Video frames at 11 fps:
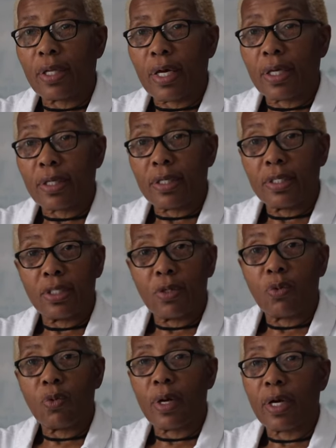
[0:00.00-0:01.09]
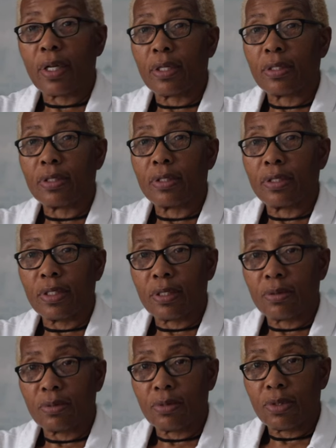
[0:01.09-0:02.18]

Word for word: like eating well, eating, mm-hmm.